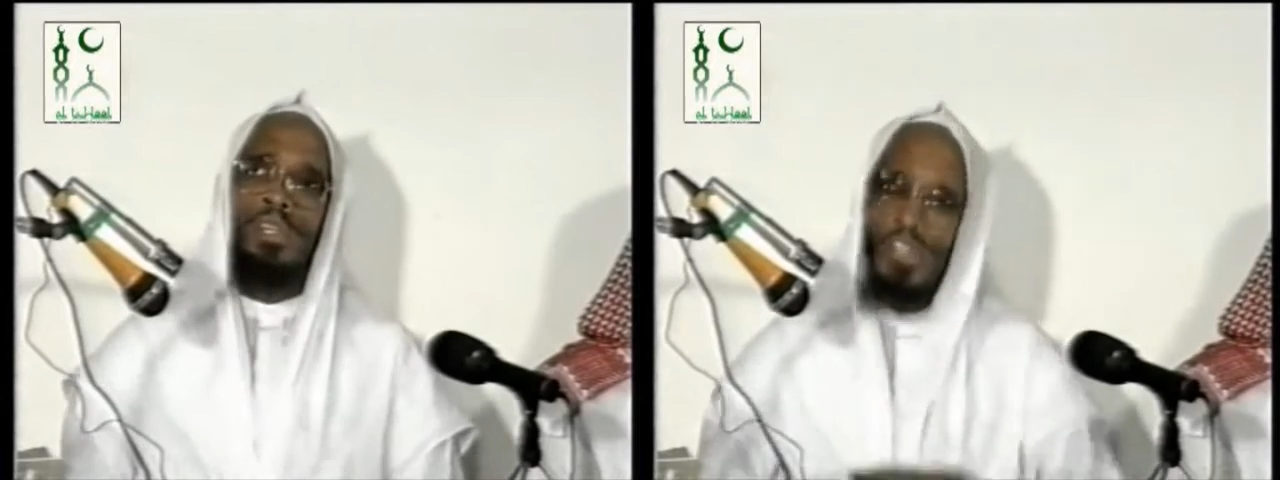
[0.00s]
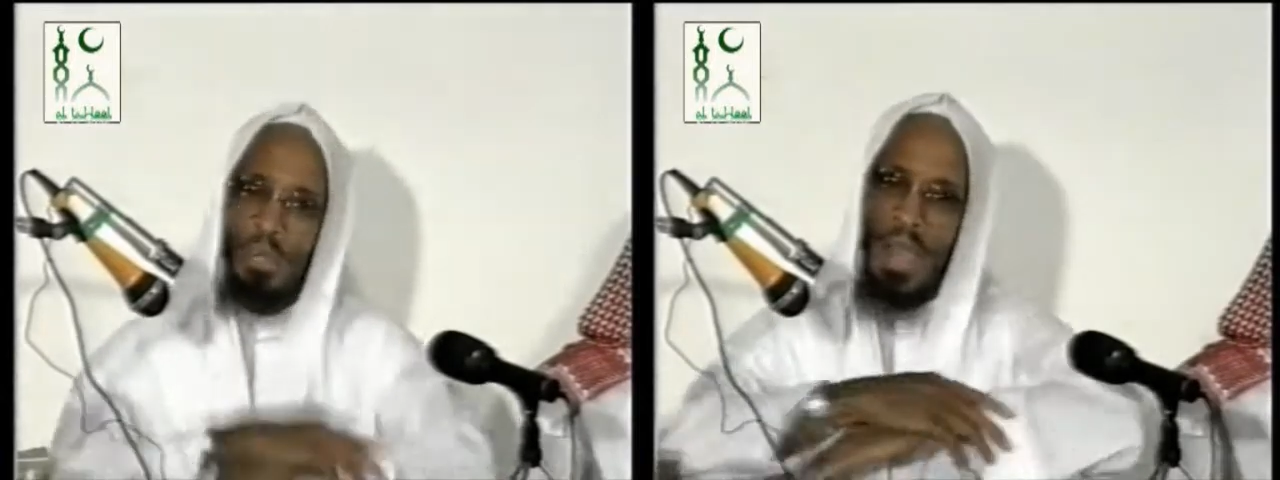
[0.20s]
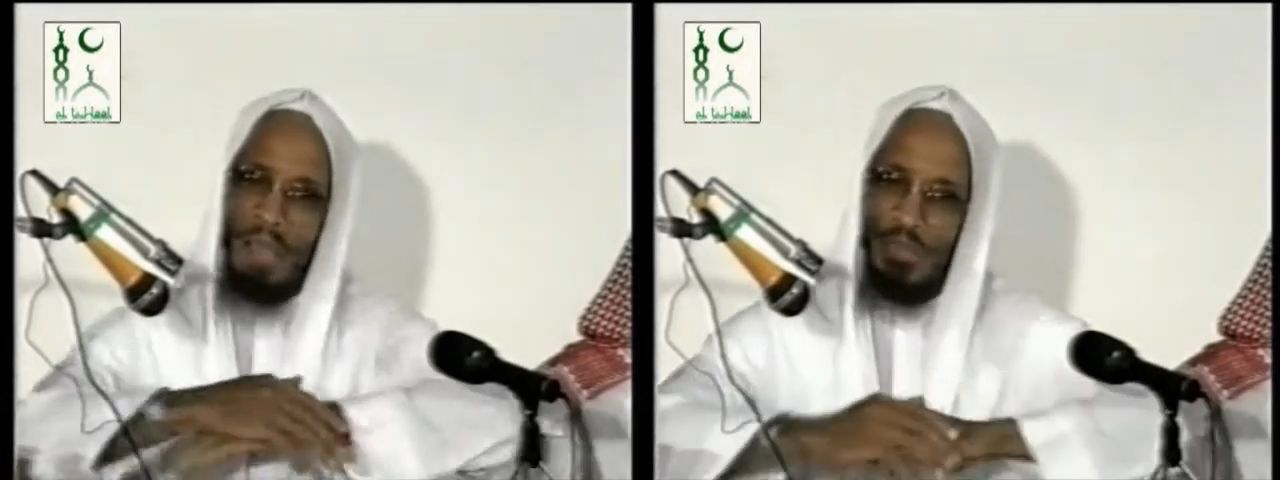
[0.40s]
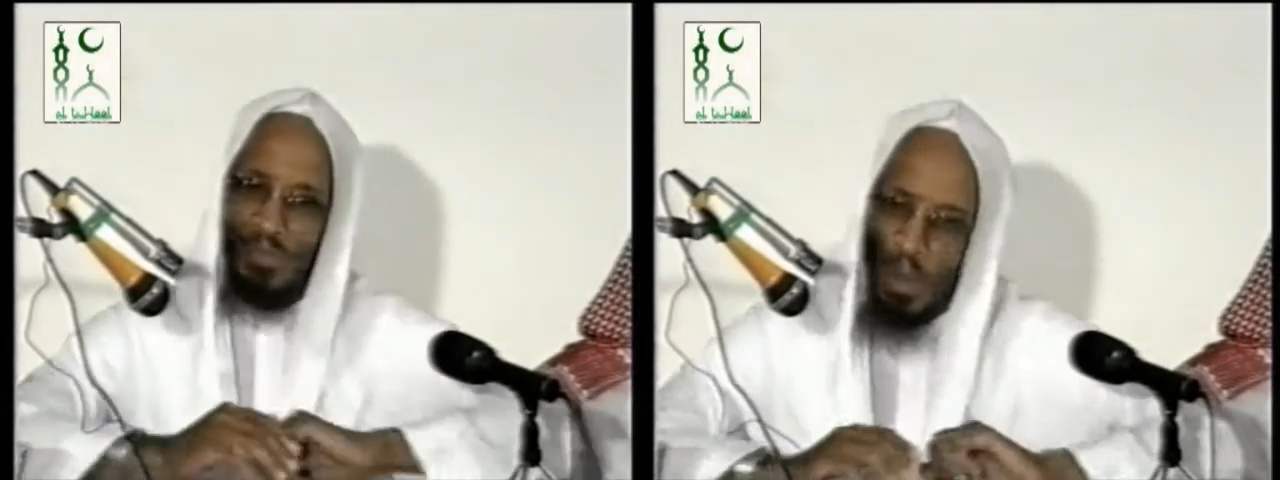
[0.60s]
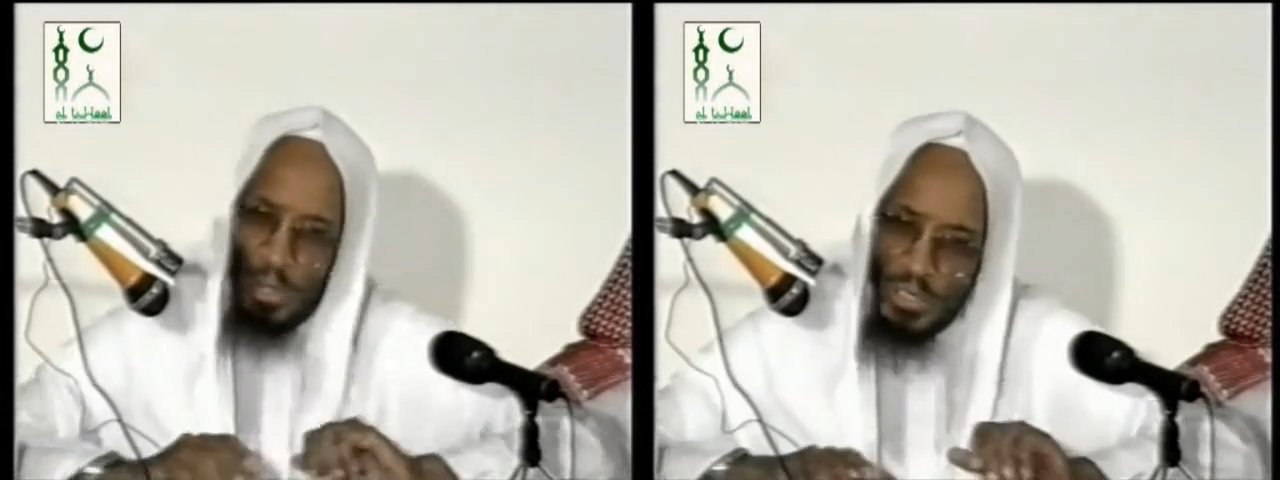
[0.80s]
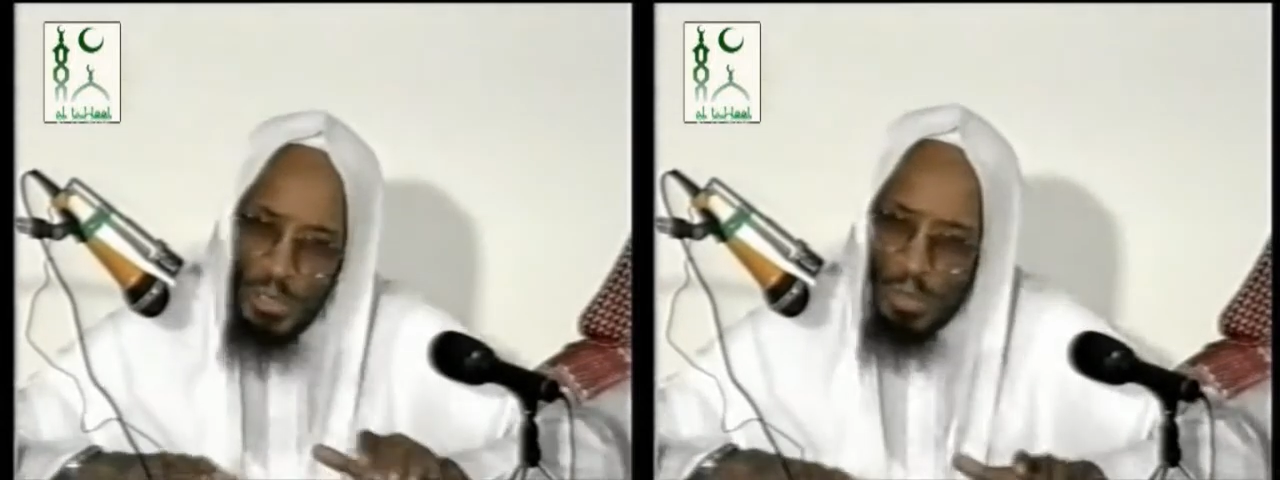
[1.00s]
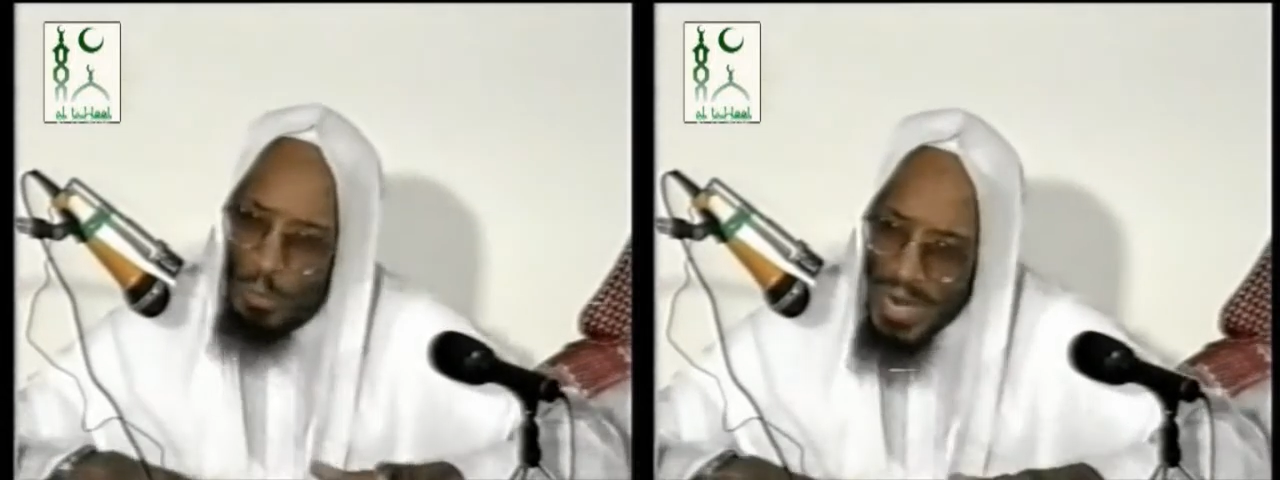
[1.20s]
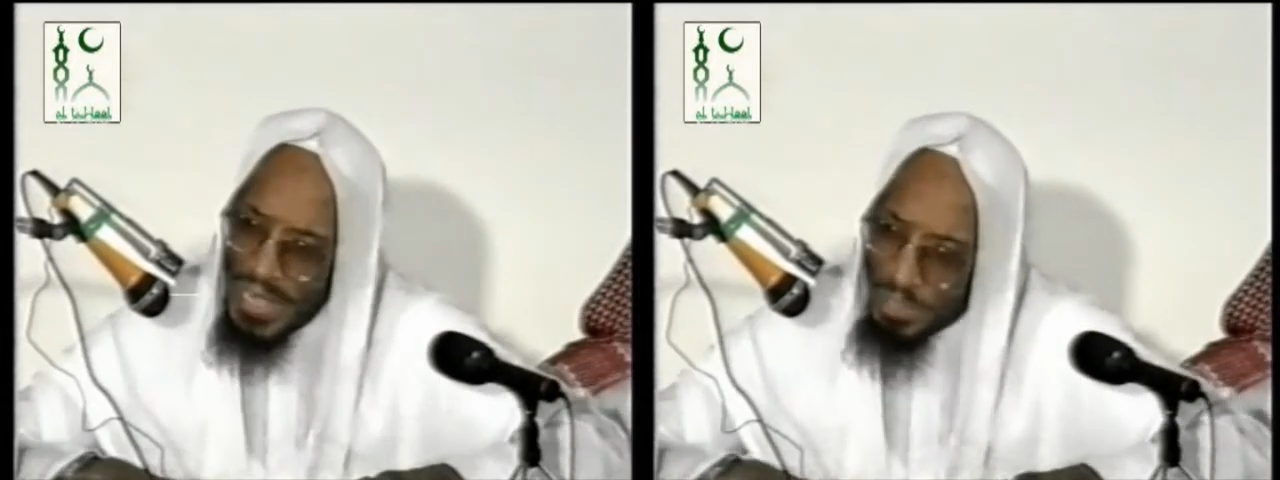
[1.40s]
you don't have to throw the suit
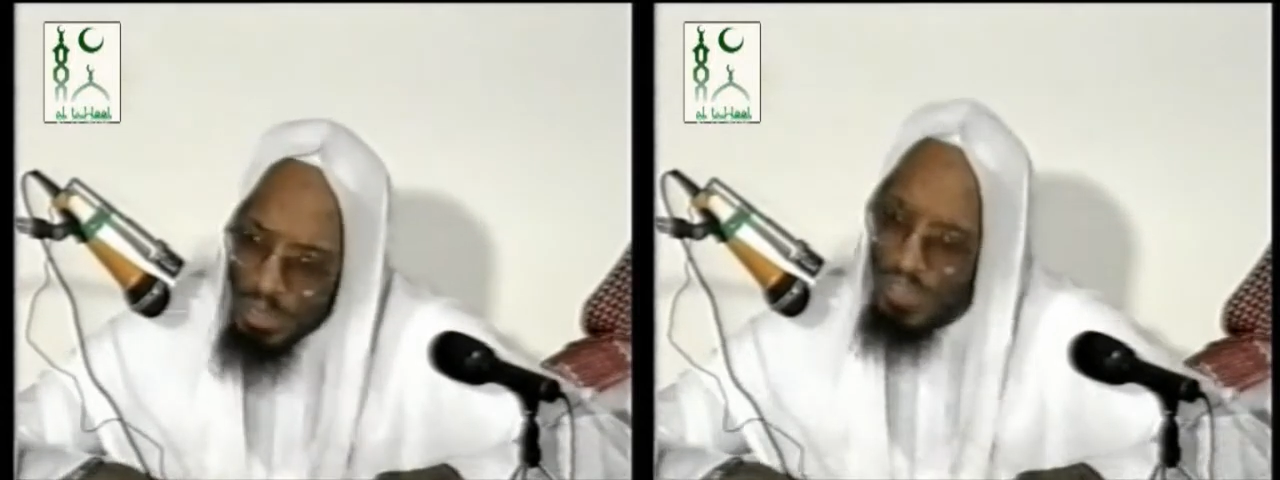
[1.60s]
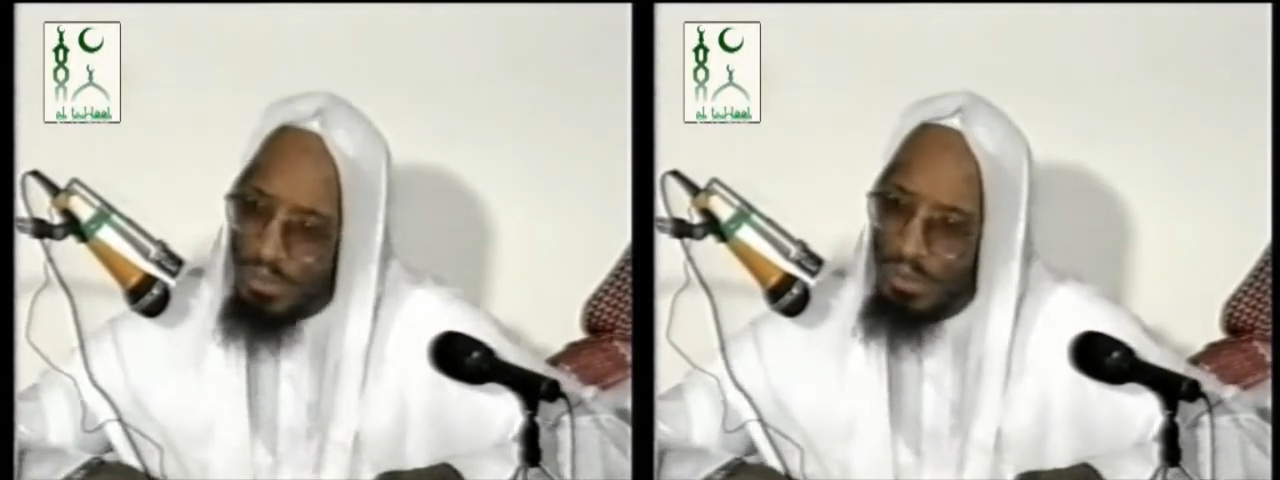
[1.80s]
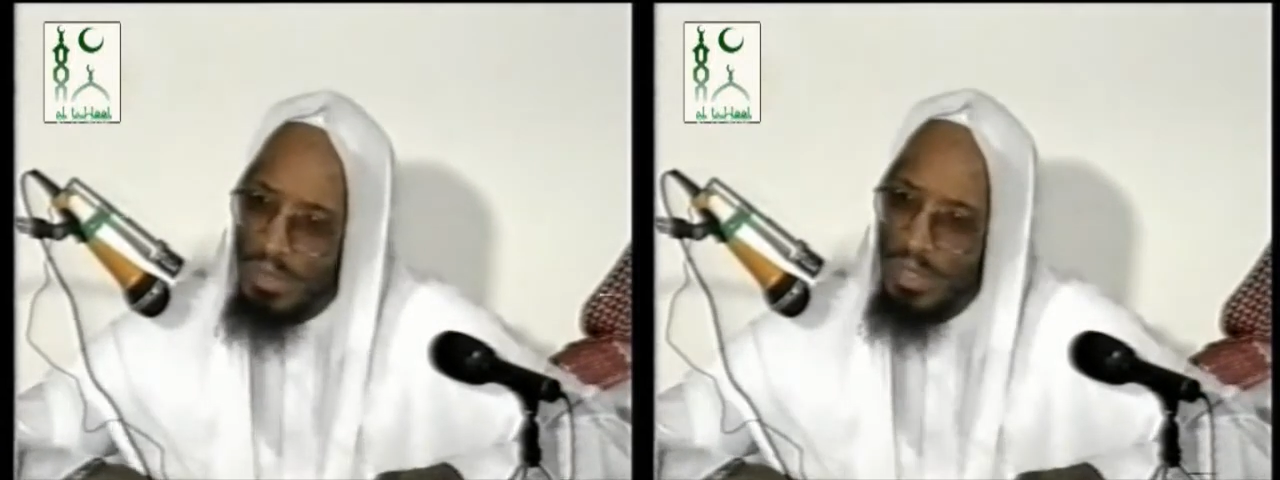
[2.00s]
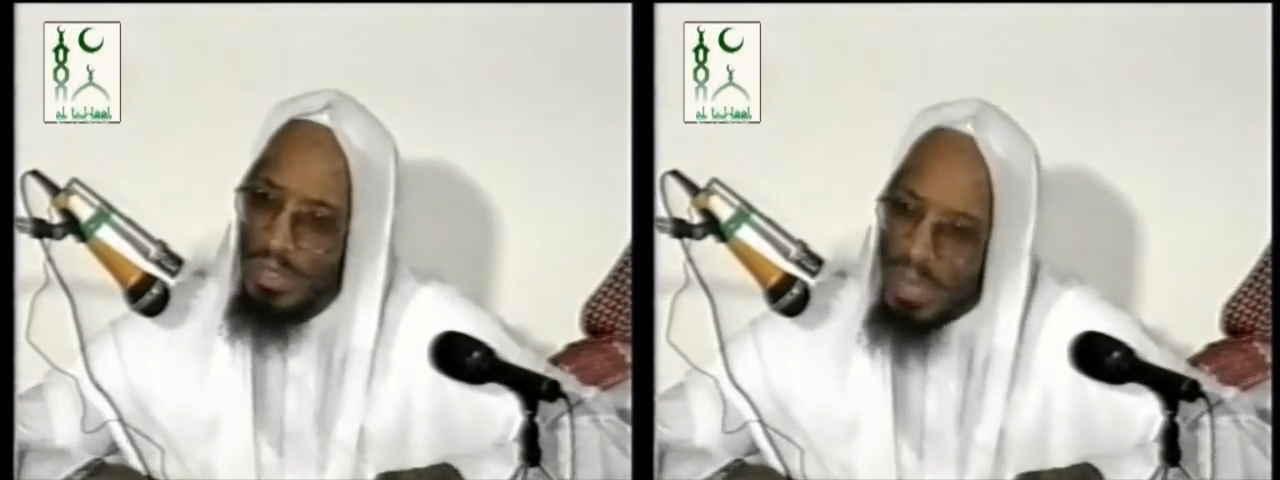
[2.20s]
away, do you?